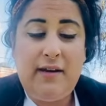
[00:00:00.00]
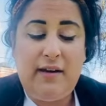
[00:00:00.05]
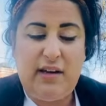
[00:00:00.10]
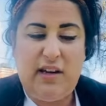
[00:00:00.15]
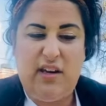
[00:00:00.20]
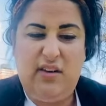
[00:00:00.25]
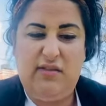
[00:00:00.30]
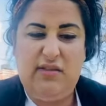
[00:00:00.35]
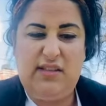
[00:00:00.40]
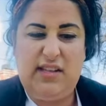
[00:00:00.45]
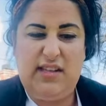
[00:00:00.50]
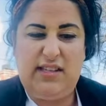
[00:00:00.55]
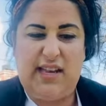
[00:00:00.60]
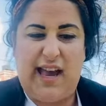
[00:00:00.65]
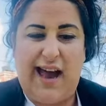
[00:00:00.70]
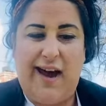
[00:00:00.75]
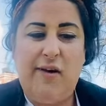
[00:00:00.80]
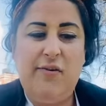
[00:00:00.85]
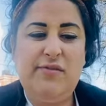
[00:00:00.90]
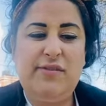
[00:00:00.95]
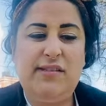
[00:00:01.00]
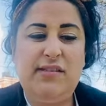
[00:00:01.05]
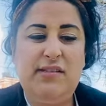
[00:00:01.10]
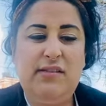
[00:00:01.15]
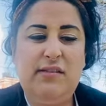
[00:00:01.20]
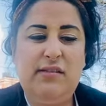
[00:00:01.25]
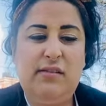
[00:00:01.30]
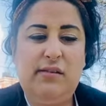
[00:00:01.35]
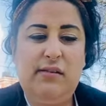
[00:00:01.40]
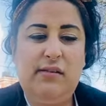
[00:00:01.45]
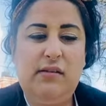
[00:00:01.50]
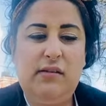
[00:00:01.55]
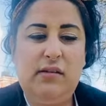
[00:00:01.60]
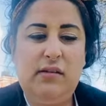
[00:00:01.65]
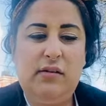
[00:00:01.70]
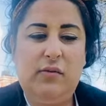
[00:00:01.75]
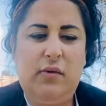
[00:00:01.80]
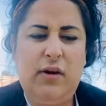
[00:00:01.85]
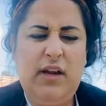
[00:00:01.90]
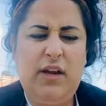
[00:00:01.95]
Use this house?
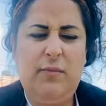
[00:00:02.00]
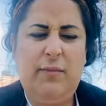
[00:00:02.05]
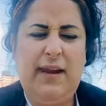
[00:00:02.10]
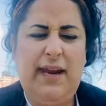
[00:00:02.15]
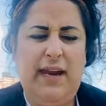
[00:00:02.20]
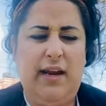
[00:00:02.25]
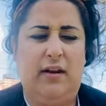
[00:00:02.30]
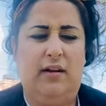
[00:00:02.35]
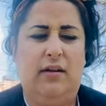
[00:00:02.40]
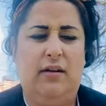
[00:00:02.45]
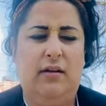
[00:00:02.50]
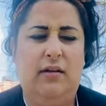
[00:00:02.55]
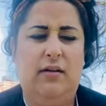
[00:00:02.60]
What do you mean?